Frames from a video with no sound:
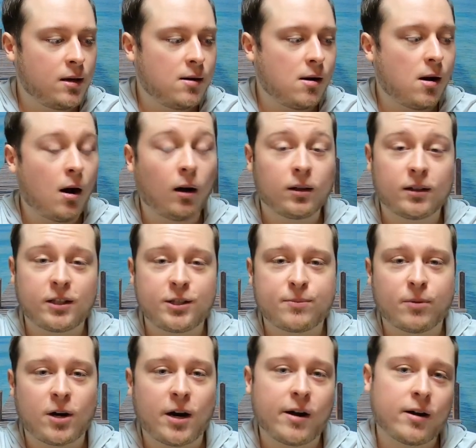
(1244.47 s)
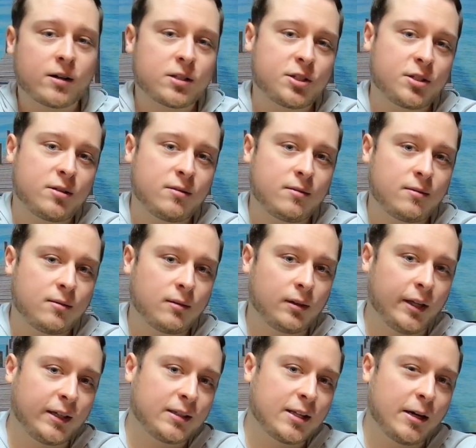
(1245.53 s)
all of these products
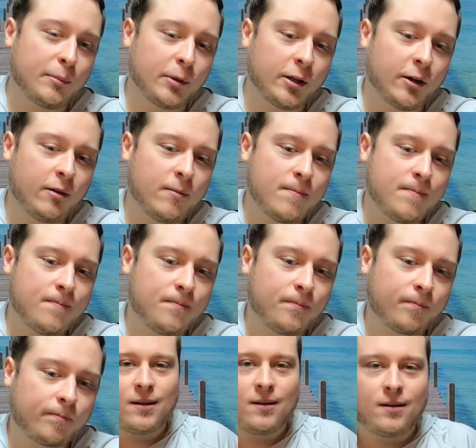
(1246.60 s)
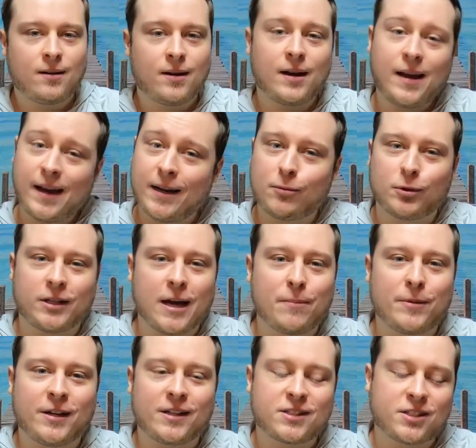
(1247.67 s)
linked down below. And with that
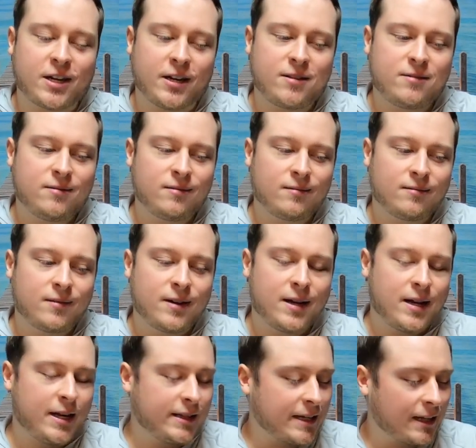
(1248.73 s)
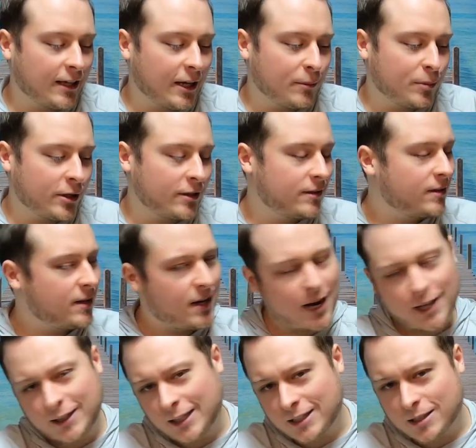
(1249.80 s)
being said, hit that like button, hit
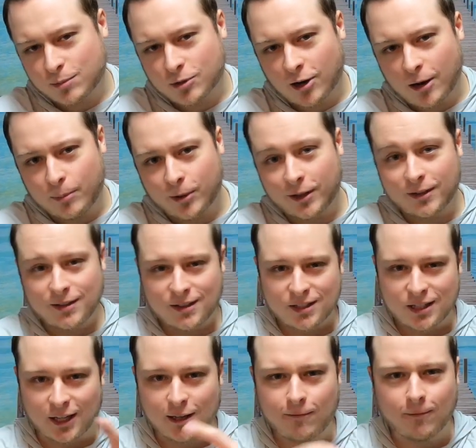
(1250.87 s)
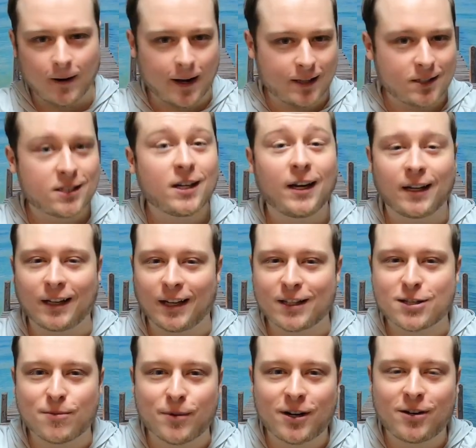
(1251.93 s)
that subscribe button, tell your friends, get
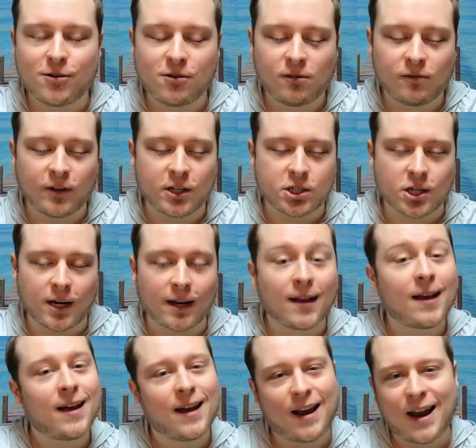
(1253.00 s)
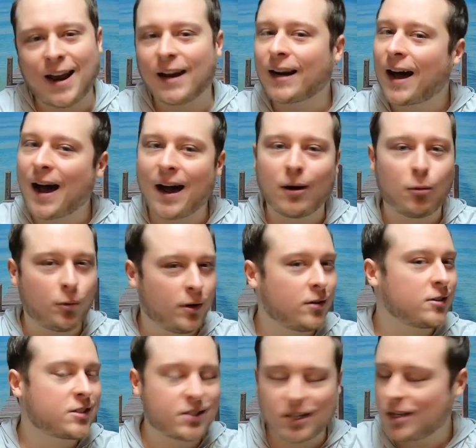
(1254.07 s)
somebody new to fishing, and I will
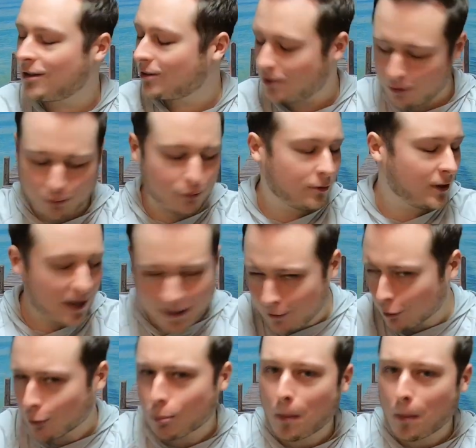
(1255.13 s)
see you later.